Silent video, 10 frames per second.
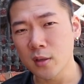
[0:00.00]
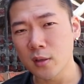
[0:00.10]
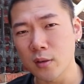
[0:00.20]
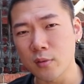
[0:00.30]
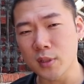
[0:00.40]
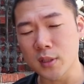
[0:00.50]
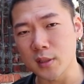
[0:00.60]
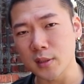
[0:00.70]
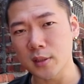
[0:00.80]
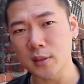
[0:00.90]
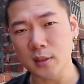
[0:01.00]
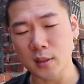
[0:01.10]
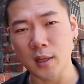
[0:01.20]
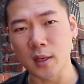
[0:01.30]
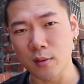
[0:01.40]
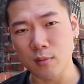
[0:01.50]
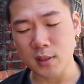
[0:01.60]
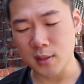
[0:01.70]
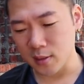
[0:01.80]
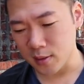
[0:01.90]
like wearing high heels. Yeah,
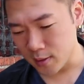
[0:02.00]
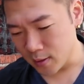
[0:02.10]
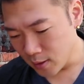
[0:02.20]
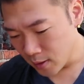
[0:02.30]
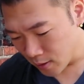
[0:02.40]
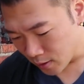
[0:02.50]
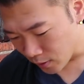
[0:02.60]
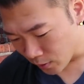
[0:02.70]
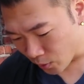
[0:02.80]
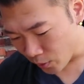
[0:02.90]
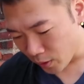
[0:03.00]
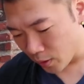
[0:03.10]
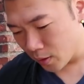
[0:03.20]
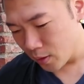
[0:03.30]
which is annoying